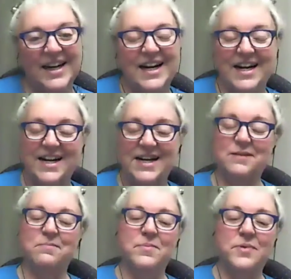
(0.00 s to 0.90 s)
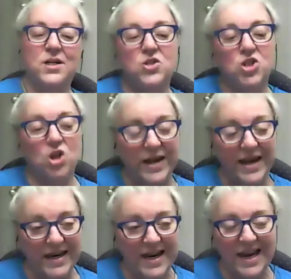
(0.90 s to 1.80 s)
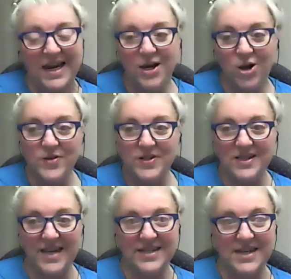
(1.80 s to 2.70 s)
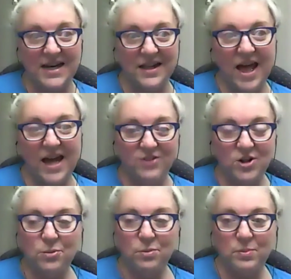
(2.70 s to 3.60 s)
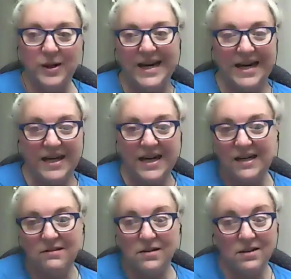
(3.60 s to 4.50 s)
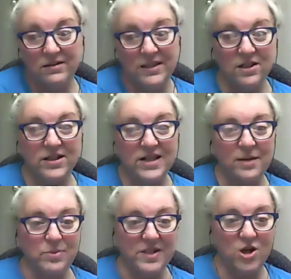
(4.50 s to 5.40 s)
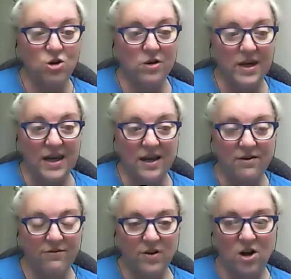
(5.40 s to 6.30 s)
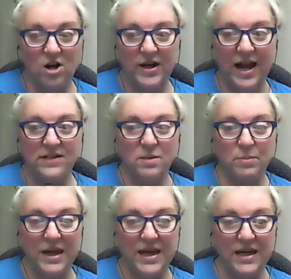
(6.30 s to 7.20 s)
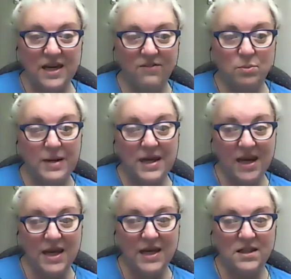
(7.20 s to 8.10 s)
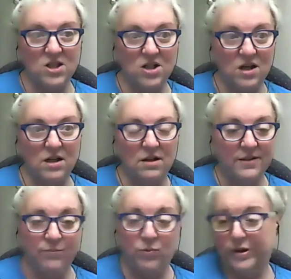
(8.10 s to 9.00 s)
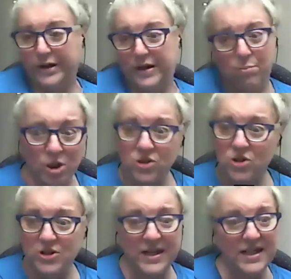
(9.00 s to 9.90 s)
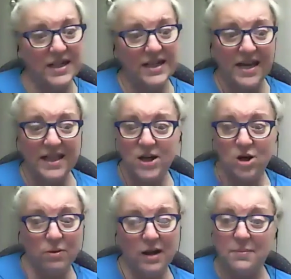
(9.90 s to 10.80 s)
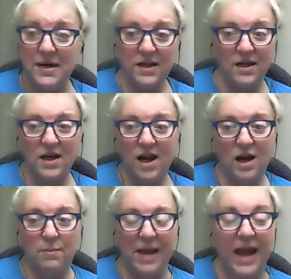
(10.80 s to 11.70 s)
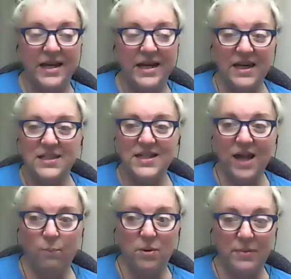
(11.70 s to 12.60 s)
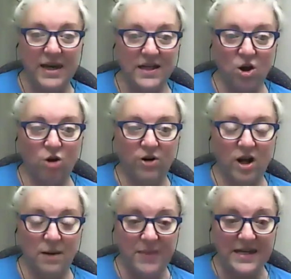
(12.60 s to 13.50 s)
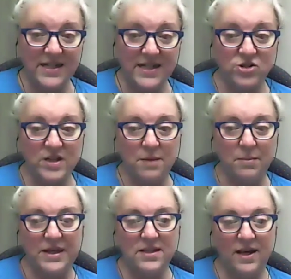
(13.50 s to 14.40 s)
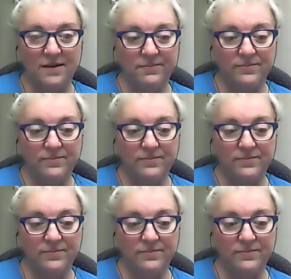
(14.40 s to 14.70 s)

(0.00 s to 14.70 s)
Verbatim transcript: Um, so, any, and I know this is asking a lot of you, but any little tips that you can give on how somebody can even begin to, any books or anything like that that you recommend, um, anything to help them begin to overcome that scarcity mindset?